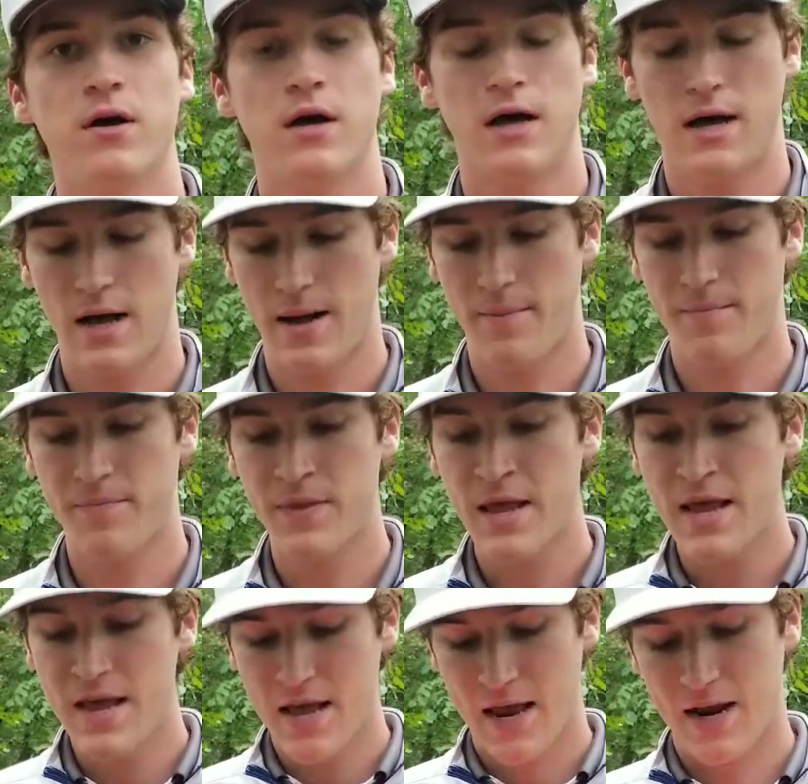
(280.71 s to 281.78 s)
And
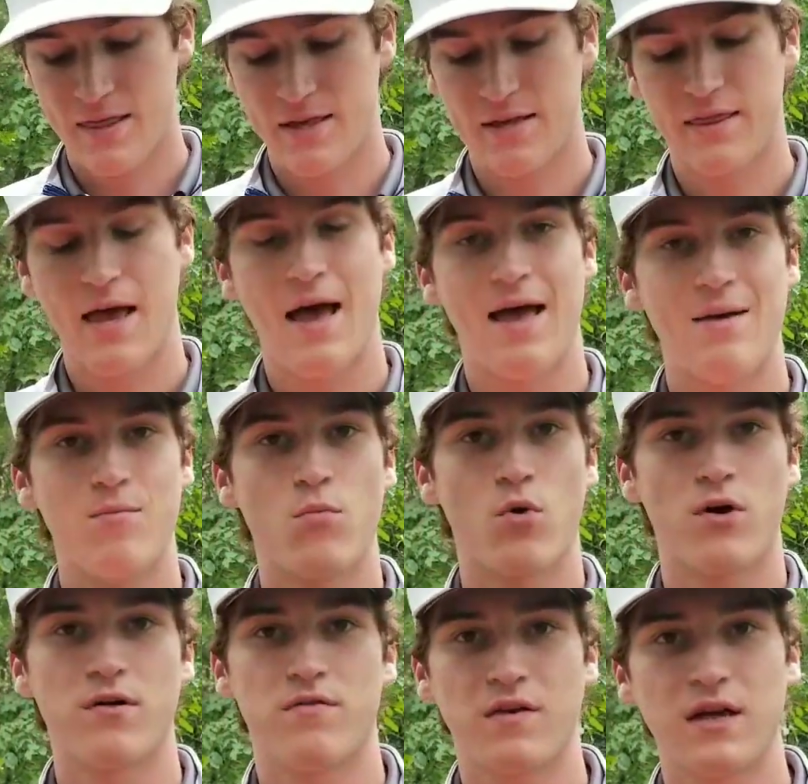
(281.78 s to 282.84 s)
I think that
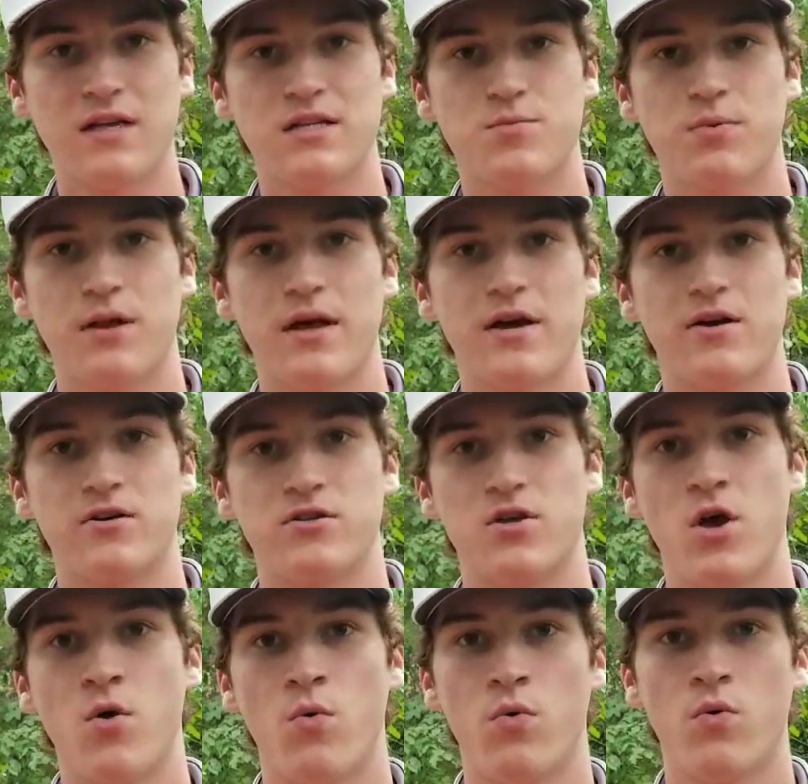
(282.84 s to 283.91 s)
more advanced players,
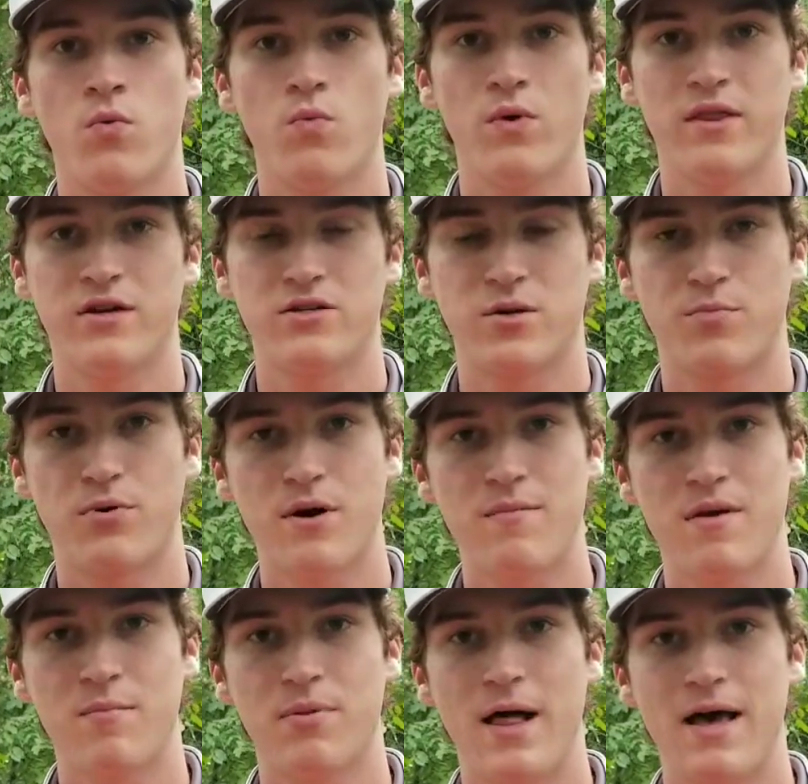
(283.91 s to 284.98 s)
when there's a
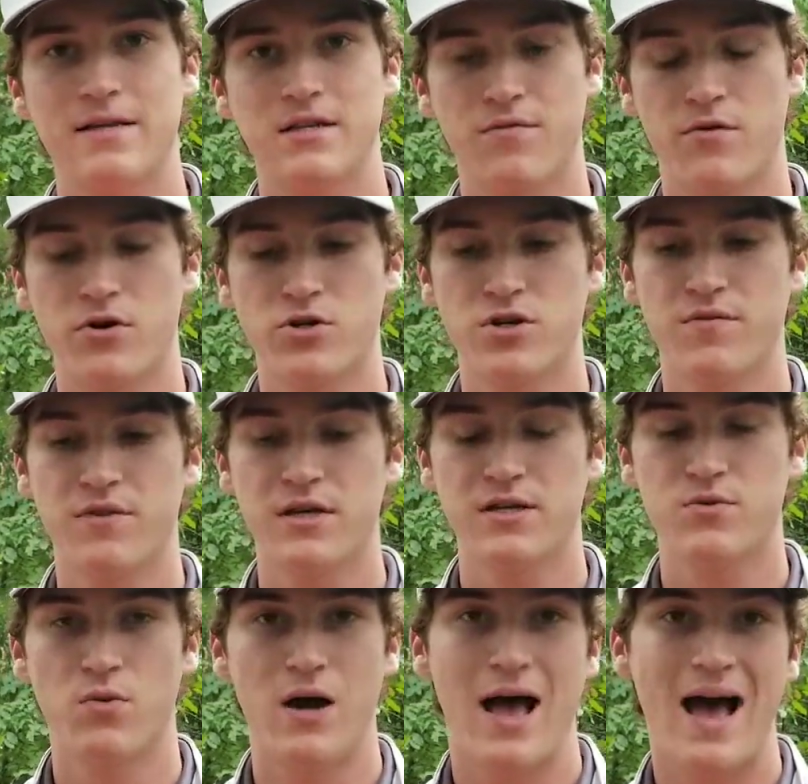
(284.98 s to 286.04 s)
premium plastic version of
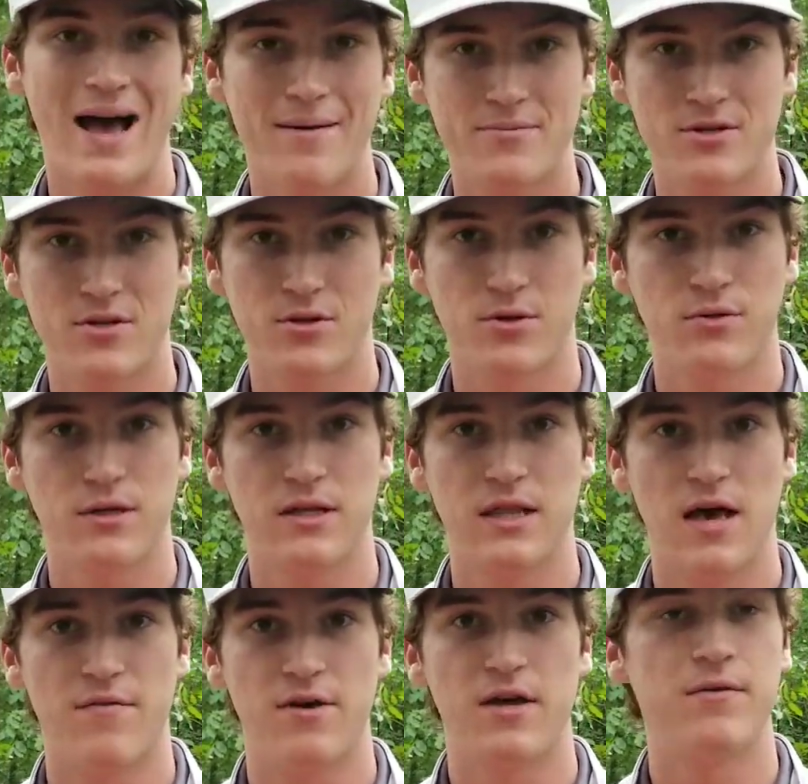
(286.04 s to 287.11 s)
this, will absolutely
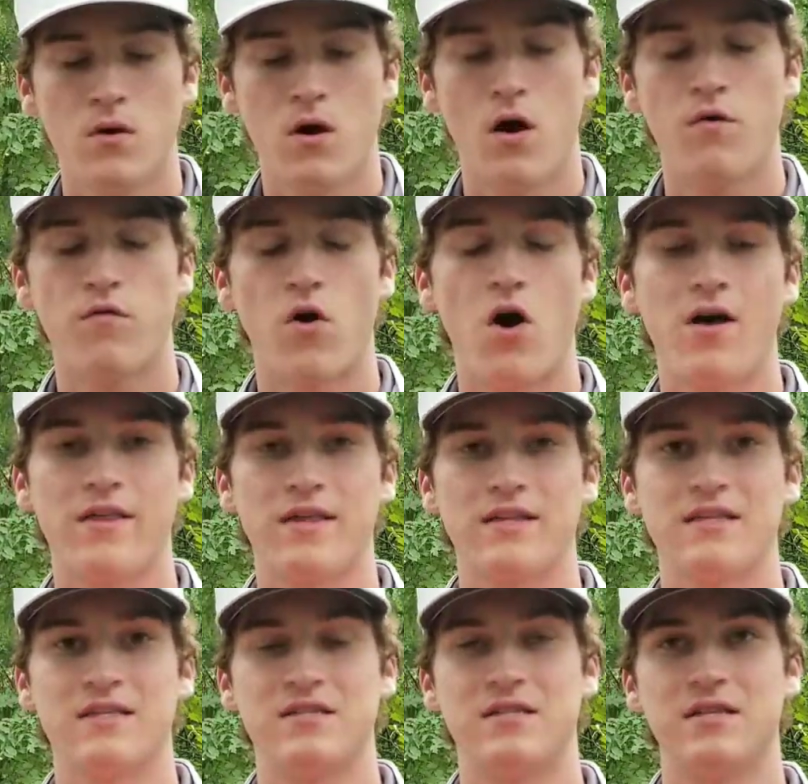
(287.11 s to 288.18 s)
love it. Overall, I think
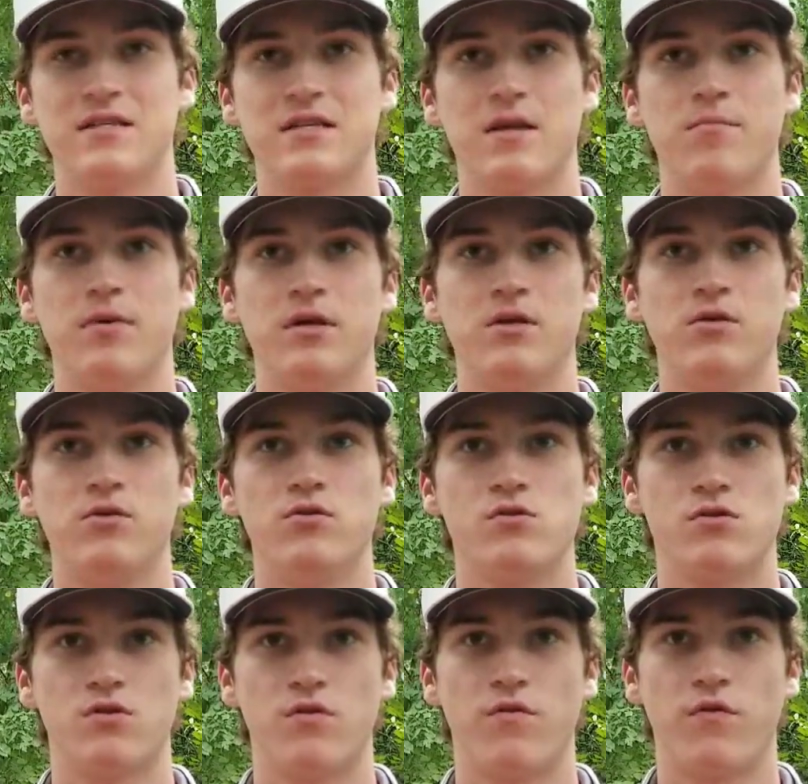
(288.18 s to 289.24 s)
this disc can be
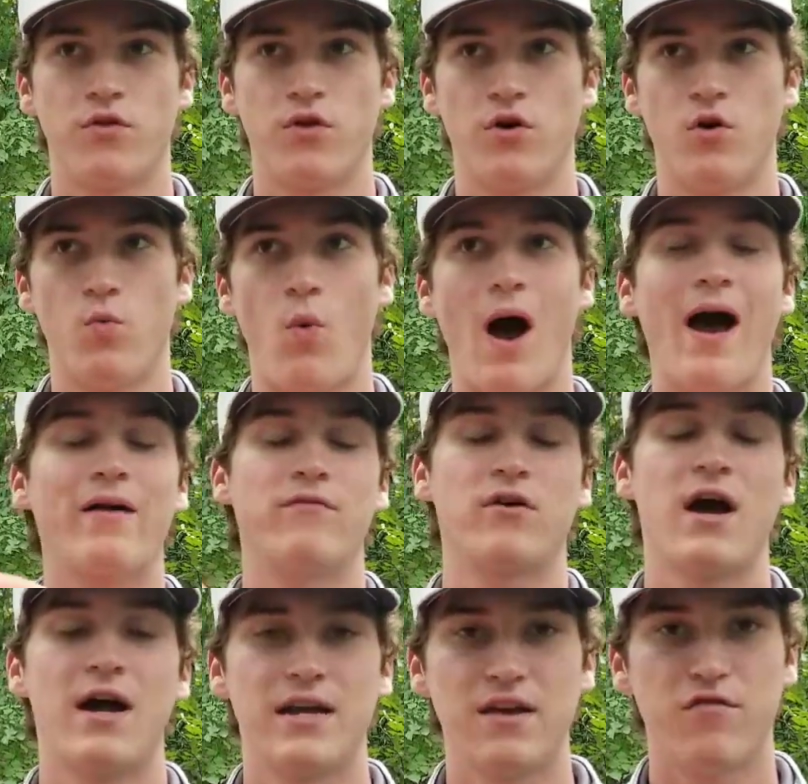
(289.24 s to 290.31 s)
used for the wide
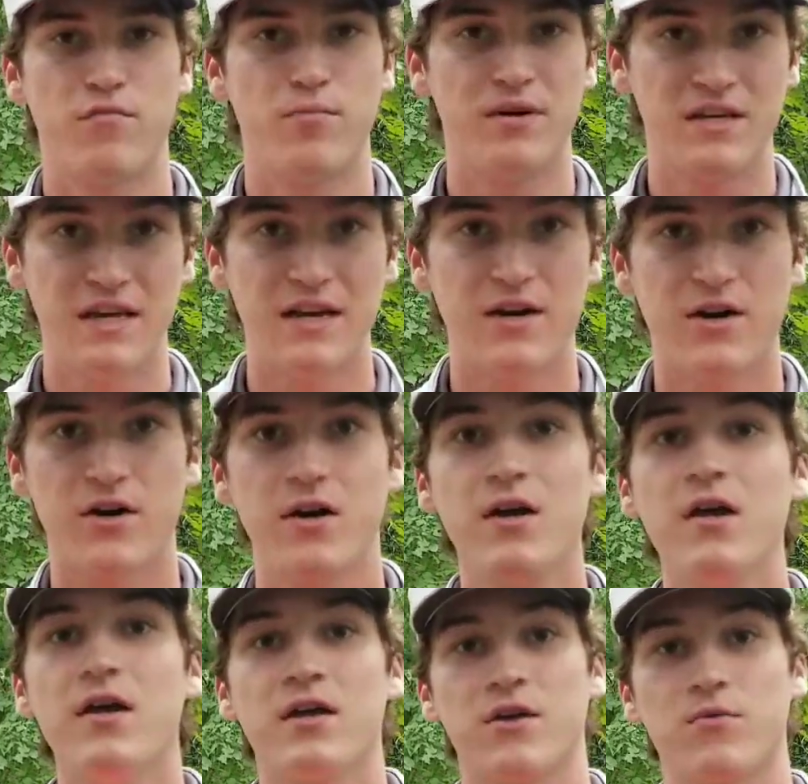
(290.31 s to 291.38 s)
variety of beginner
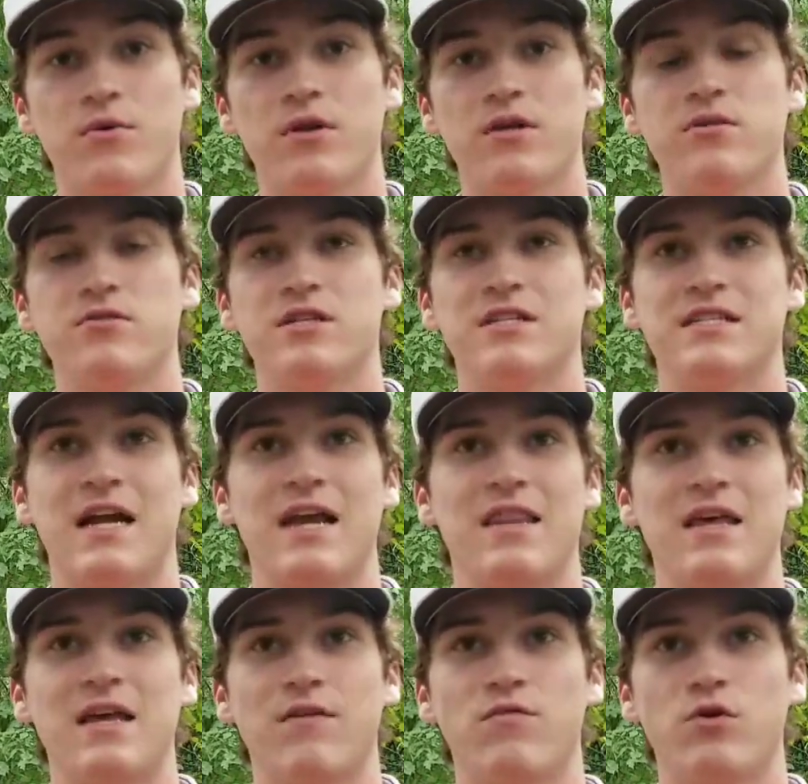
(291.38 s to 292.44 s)
can really use this, and I
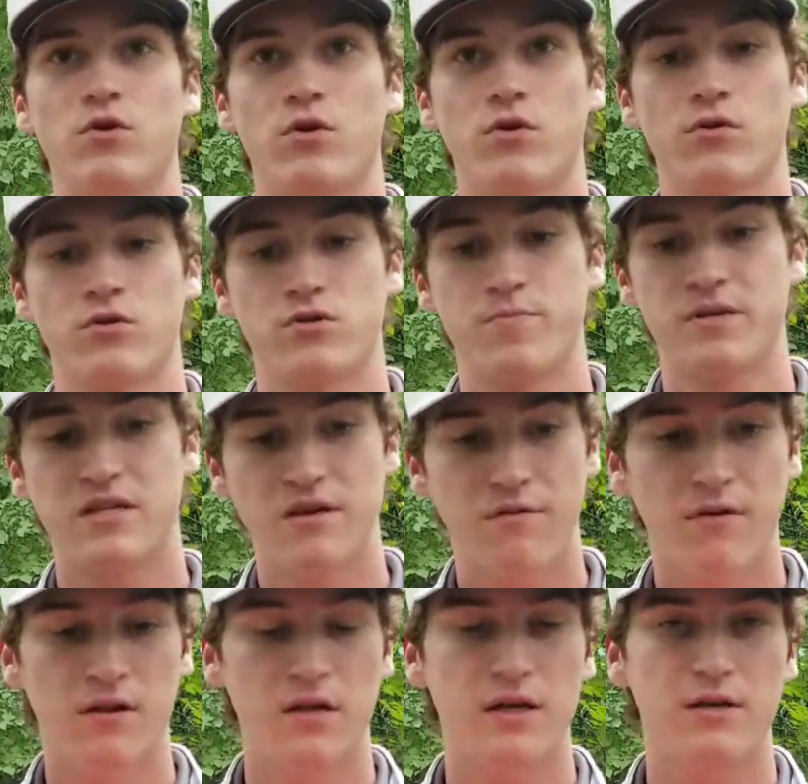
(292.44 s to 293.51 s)
think if you're
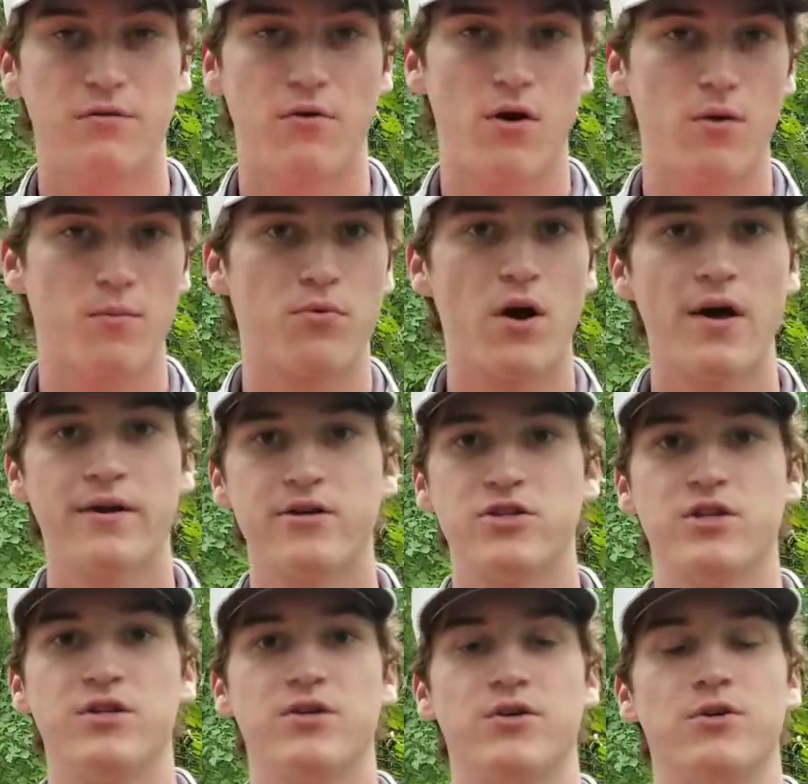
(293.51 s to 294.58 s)
specifically throwing
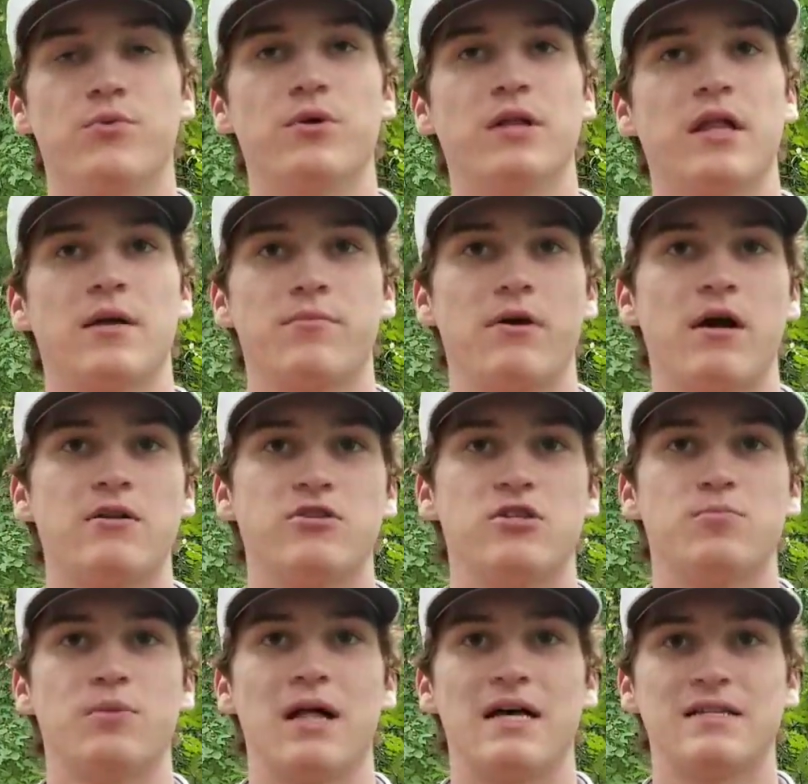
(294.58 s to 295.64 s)
Prodigy or you really like Prodigy's
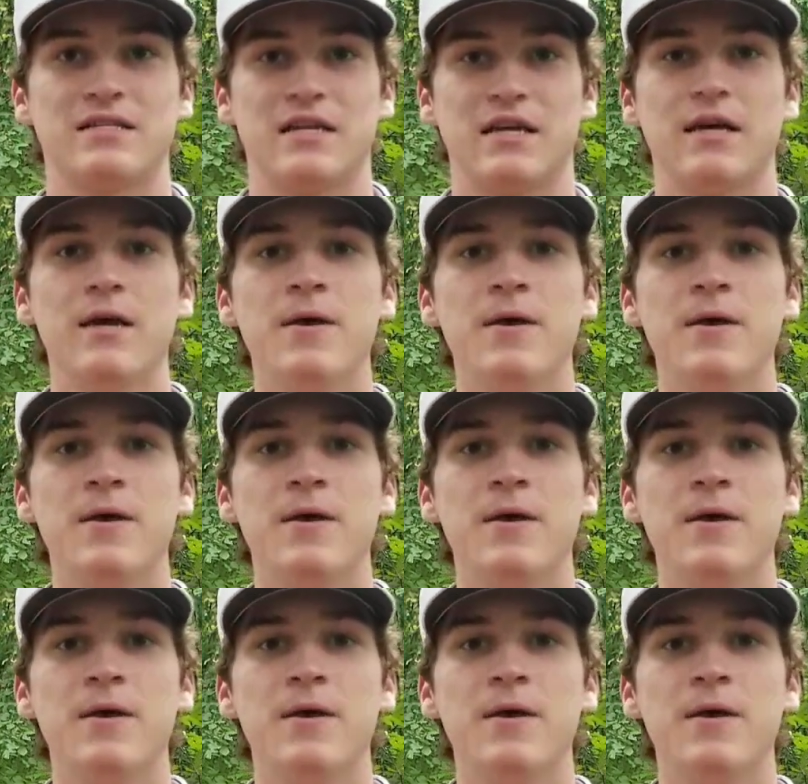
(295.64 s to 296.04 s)
plastic,